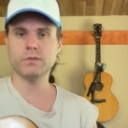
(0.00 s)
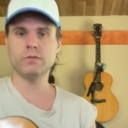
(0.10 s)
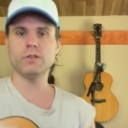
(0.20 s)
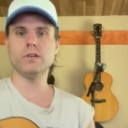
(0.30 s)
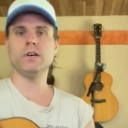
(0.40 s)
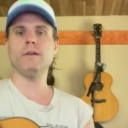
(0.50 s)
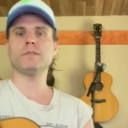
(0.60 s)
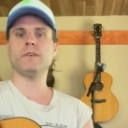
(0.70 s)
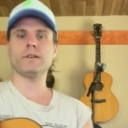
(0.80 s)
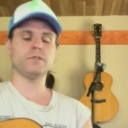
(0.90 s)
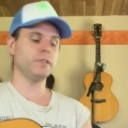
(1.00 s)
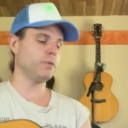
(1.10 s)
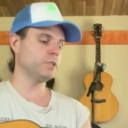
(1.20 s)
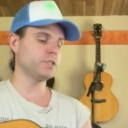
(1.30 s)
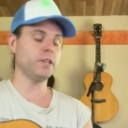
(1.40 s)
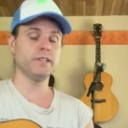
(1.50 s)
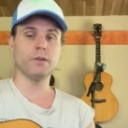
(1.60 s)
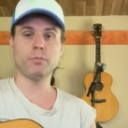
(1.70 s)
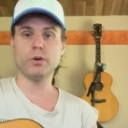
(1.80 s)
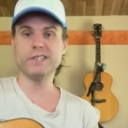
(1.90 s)
to have his factory there, which ended
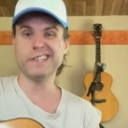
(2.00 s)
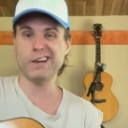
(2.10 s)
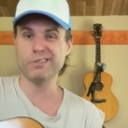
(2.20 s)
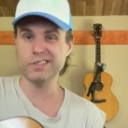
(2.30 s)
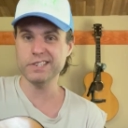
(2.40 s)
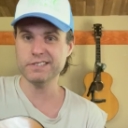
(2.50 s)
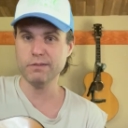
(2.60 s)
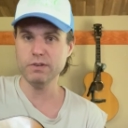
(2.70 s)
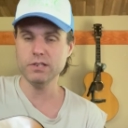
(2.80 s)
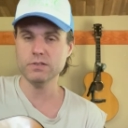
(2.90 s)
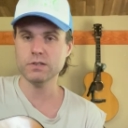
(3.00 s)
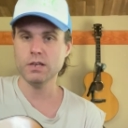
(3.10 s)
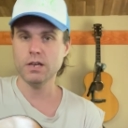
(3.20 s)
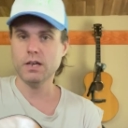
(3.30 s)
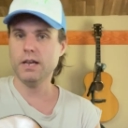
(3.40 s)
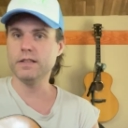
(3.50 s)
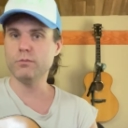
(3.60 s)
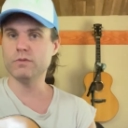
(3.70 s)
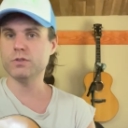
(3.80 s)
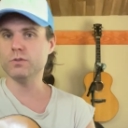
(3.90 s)
up burning down in the late 70s, and they
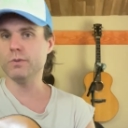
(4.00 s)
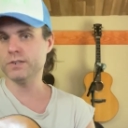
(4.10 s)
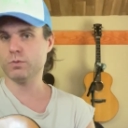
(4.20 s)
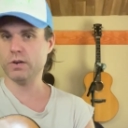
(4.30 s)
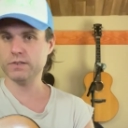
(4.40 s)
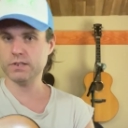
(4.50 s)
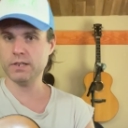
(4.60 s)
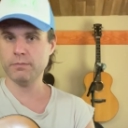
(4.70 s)
moved to West Swansea.